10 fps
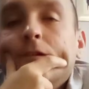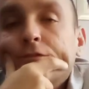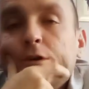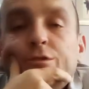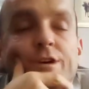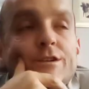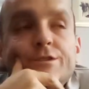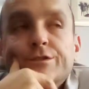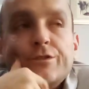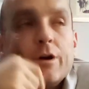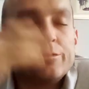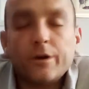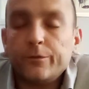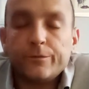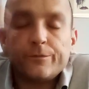Association time.
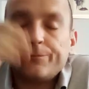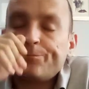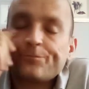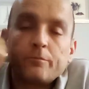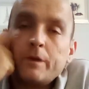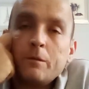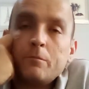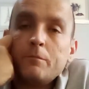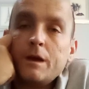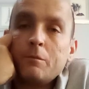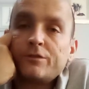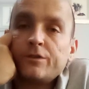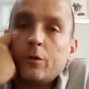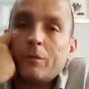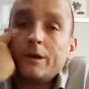So me and my
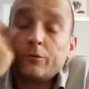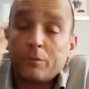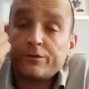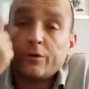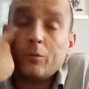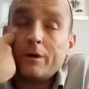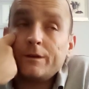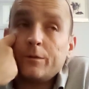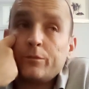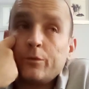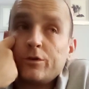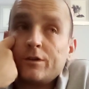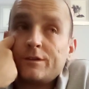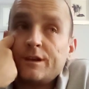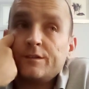cellmate, it was my cellmate that brought the
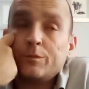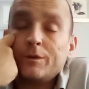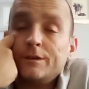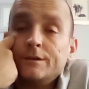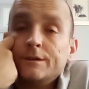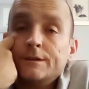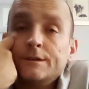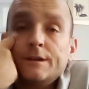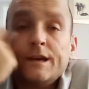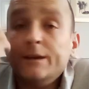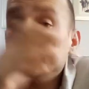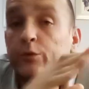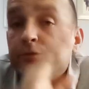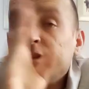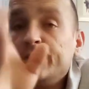idea to me. He was
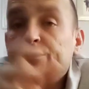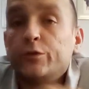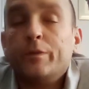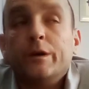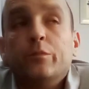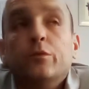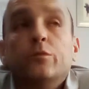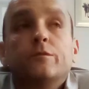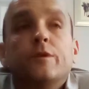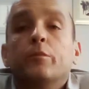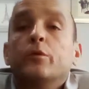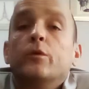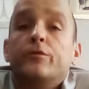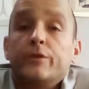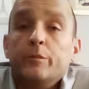with these two people that
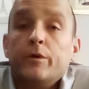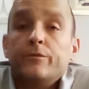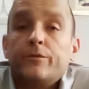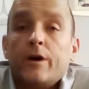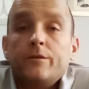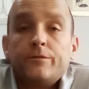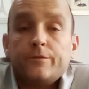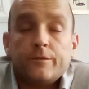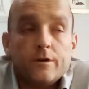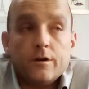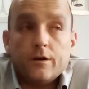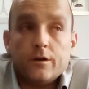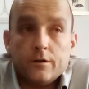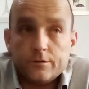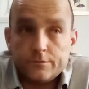bought a 3.5,
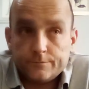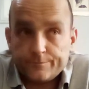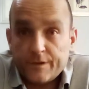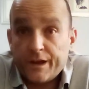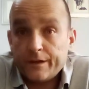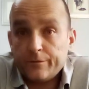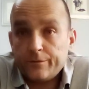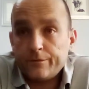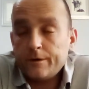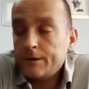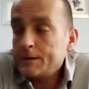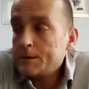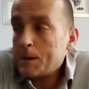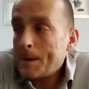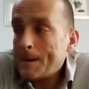an eighth.
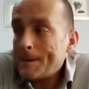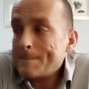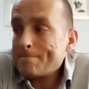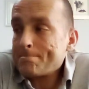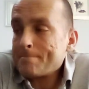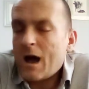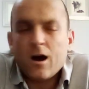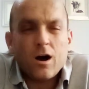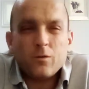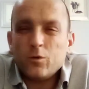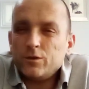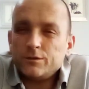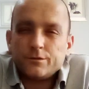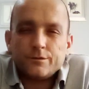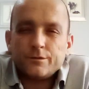I
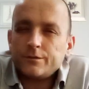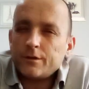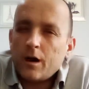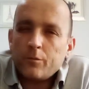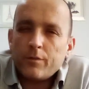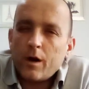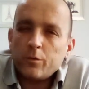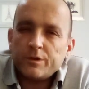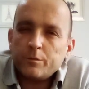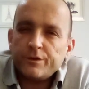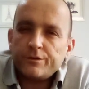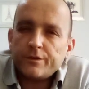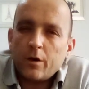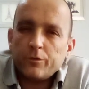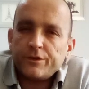was in the
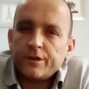cell.